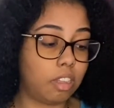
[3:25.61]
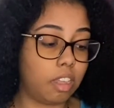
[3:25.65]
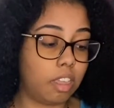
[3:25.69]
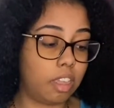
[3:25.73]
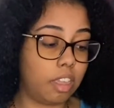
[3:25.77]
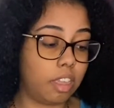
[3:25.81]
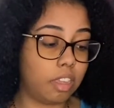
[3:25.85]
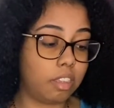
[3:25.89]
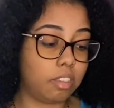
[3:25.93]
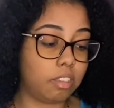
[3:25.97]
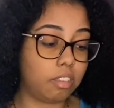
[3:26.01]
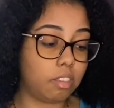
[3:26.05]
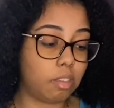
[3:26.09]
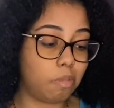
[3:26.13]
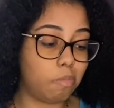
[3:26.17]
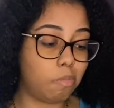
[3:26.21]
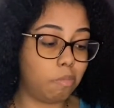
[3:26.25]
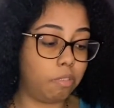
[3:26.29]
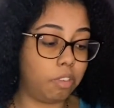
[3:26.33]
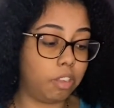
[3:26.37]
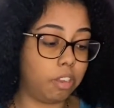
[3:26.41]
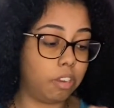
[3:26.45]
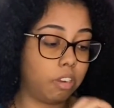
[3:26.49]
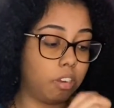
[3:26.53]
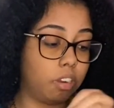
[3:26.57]
Yes, I'm
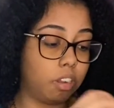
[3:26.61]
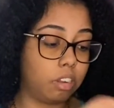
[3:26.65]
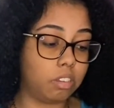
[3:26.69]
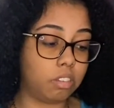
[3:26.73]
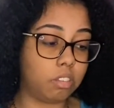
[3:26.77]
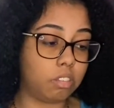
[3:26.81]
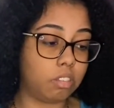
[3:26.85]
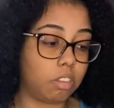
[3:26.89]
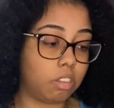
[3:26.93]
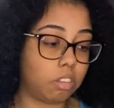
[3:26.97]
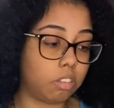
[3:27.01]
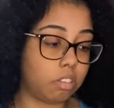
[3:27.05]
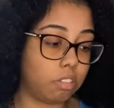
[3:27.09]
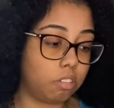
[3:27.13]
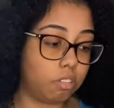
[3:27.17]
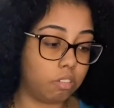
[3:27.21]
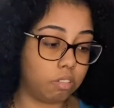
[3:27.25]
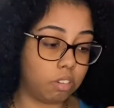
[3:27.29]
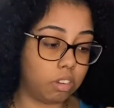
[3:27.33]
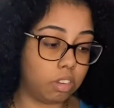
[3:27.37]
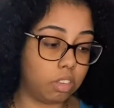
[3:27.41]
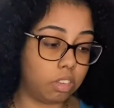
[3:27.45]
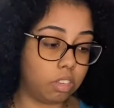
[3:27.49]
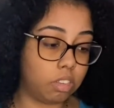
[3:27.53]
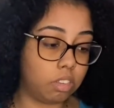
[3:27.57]
weird. I just like the
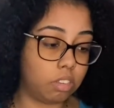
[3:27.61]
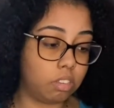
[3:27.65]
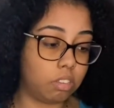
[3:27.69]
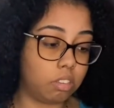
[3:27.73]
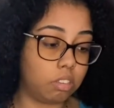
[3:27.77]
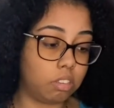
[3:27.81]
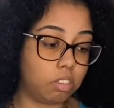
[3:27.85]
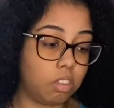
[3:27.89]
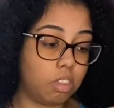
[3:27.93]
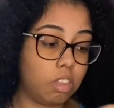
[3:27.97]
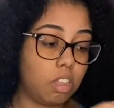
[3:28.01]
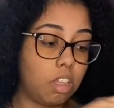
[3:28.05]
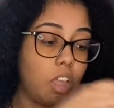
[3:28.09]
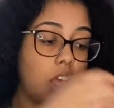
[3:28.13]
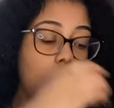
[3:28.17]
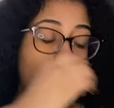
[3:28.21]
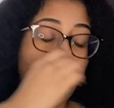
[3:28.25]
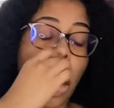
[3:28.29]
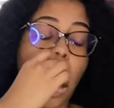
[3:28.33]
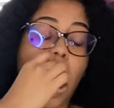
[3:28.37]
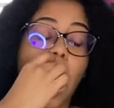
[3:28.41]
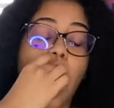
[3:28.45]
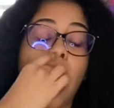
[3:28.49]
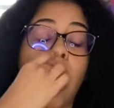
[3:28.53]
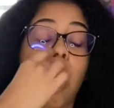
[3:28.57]
grease.
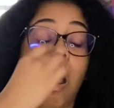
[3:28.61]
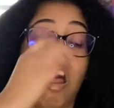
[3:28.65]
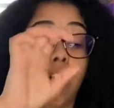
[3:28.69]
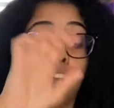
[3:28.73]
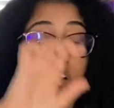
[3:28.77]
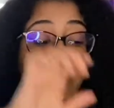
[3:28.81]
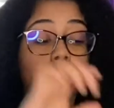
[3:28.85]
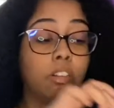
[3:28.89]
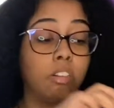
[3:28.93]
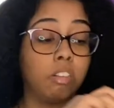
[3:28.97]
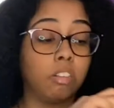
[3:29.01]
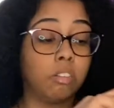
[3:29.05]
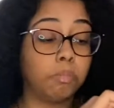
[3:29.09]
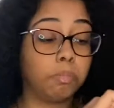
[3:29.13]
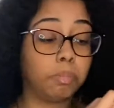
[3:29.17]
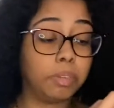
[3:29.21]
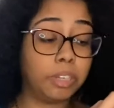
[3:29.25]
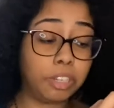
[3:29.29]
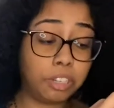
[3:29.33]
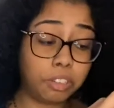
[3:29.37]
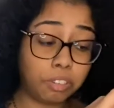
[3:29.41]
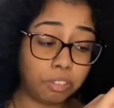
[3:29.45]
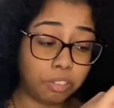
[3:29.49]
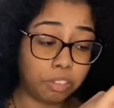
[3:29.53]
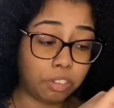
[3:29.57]
I
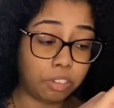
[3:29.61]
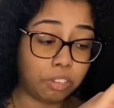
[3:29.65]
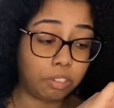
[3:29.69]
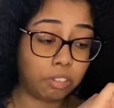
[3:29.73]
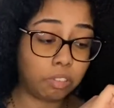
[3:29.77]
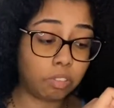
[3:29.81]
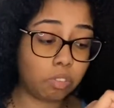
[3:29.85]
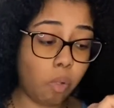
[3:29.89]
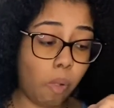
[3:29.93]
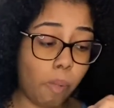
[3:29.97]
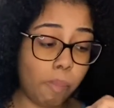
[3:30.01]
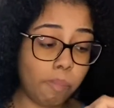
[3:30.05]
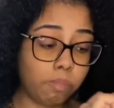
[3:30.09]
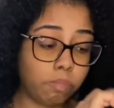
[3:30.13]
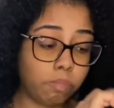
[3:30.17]
jalapeno though.